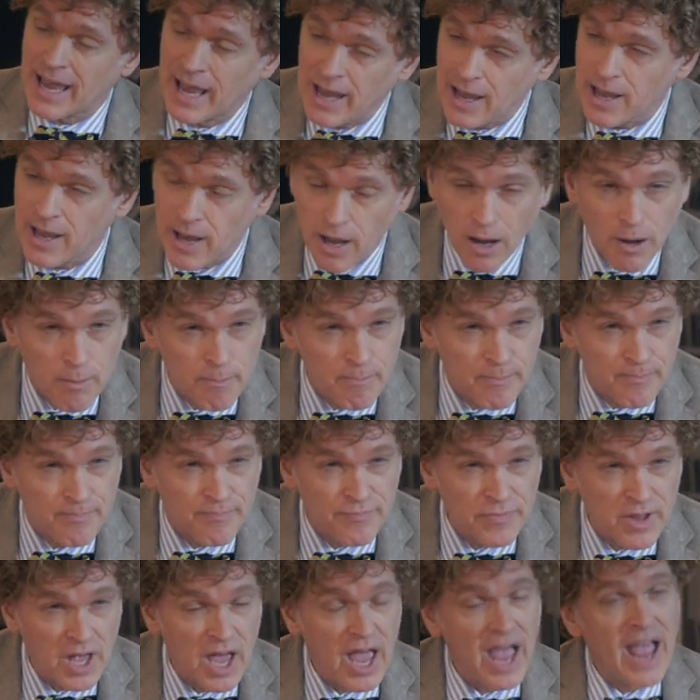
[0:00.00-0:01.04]
Him
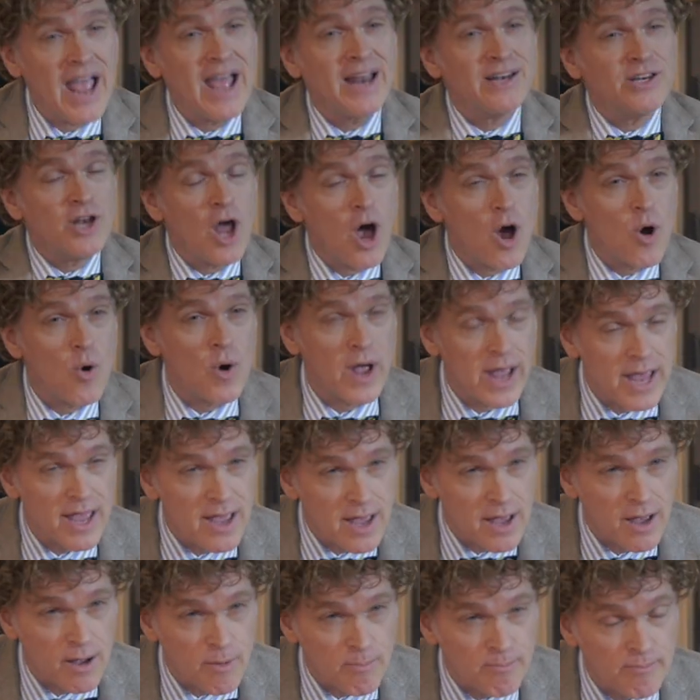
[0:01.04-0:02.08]
and know
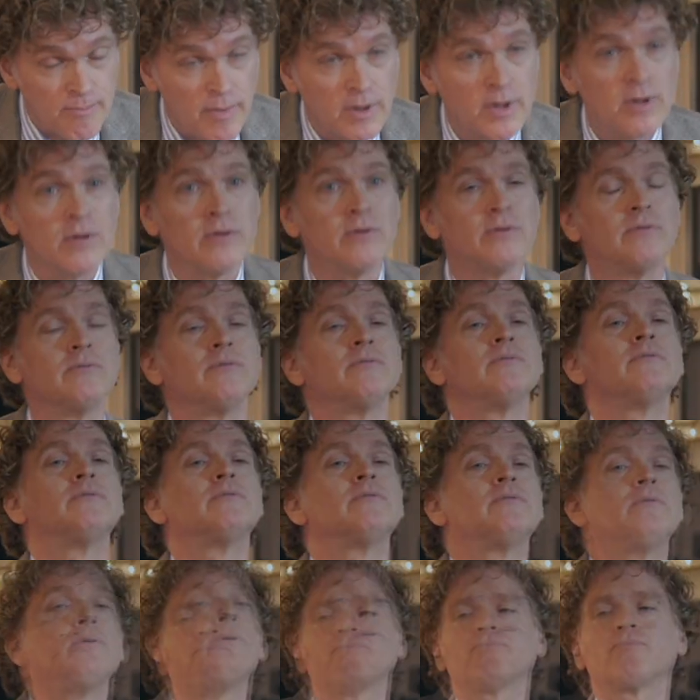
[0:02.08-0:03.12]
Him,
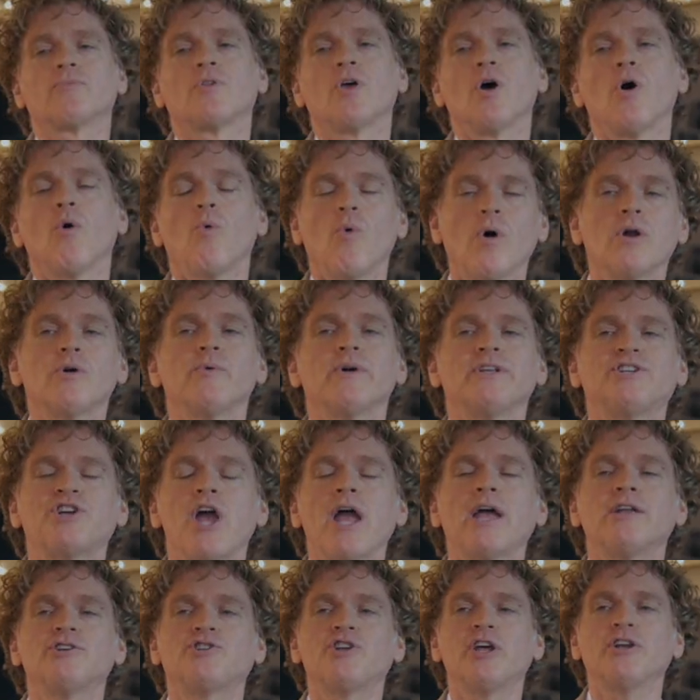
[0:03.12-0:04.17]
what are we
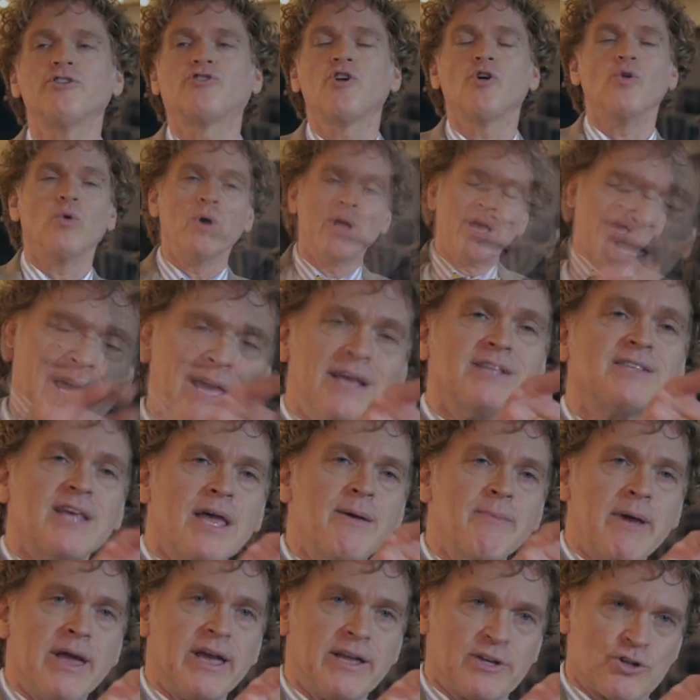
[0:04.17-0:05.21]
changed into? His
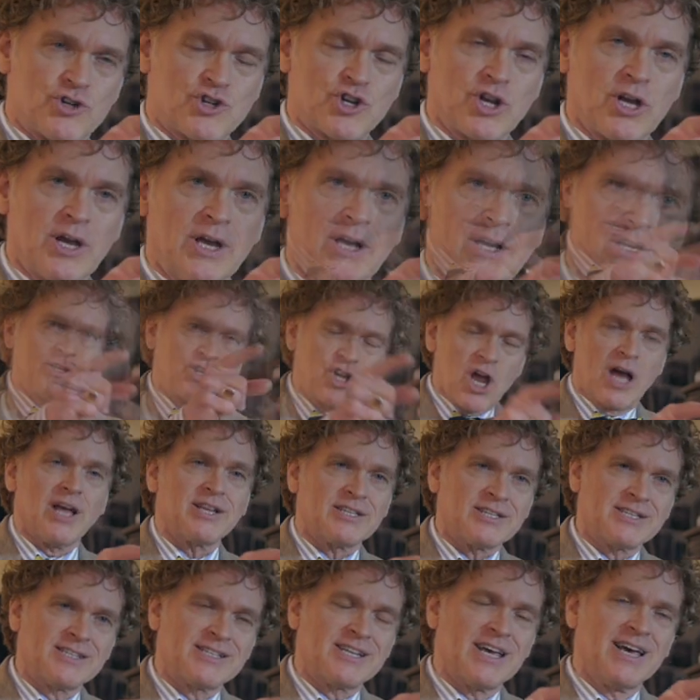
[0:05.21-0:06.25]
image,
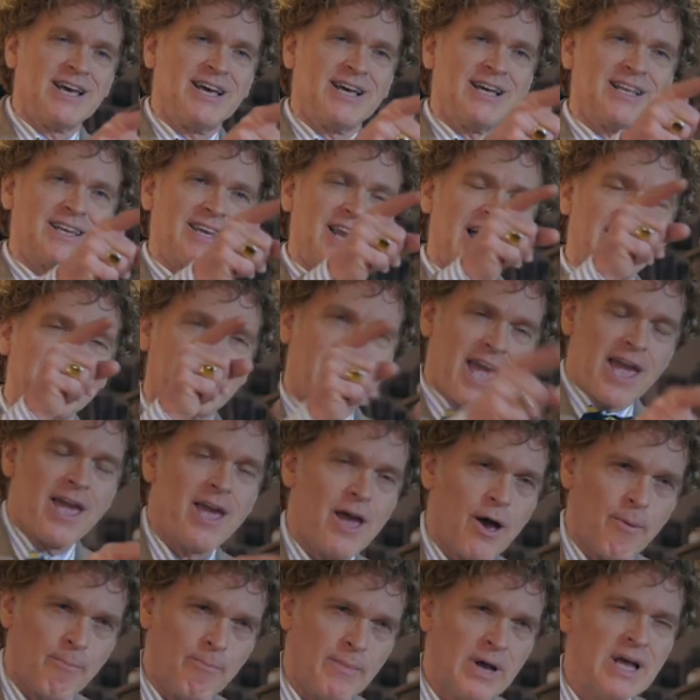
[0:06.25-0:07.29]
just like
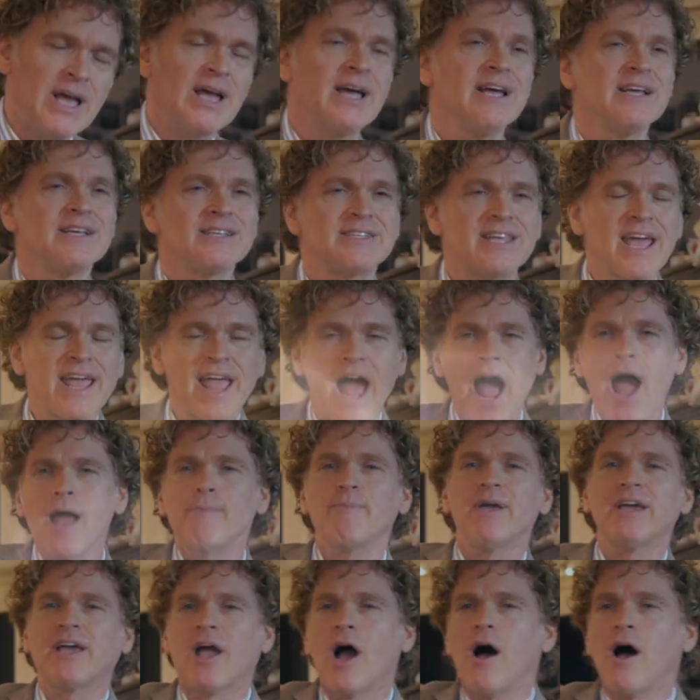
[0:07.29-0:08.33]
Him. Say, I
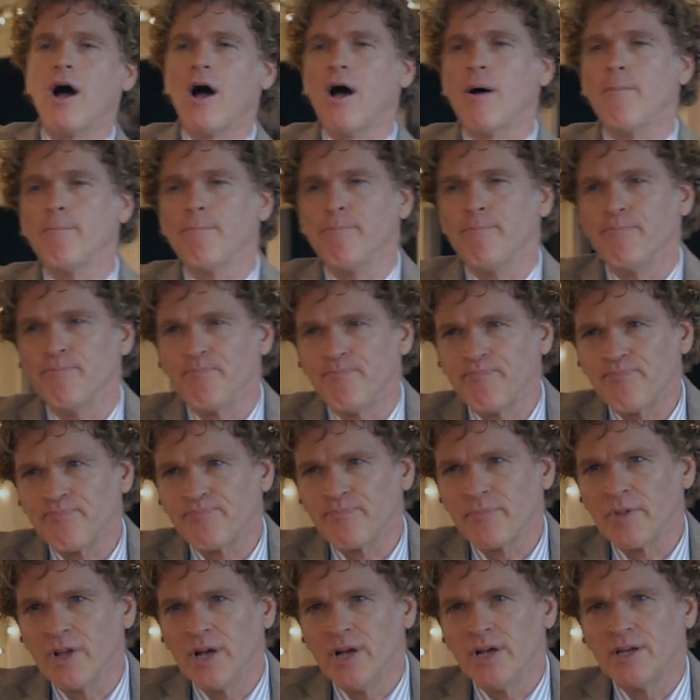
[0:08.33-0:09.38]
become, I
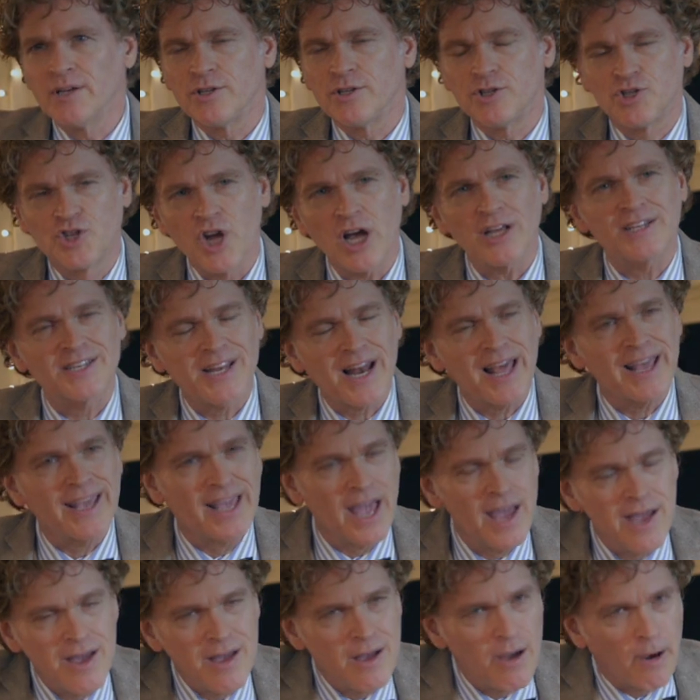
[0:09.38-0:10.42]
become just like
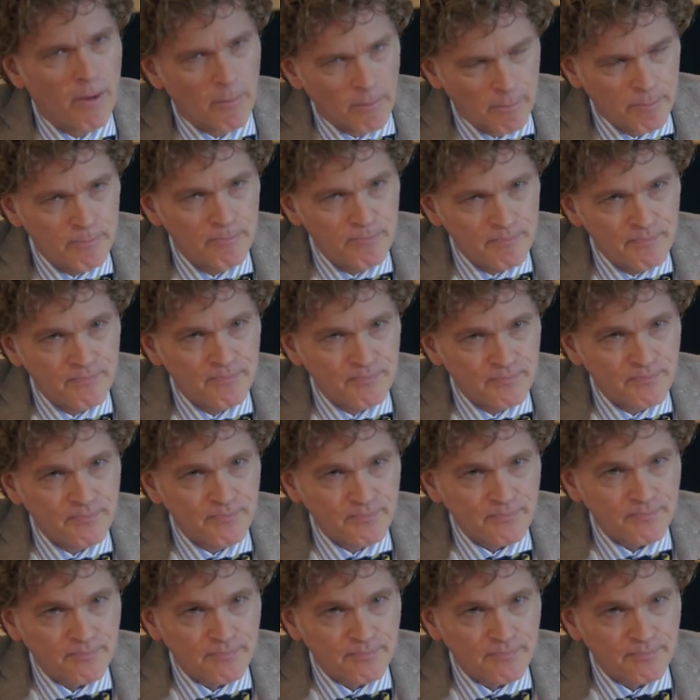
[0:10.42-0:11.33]
Him, just like Him.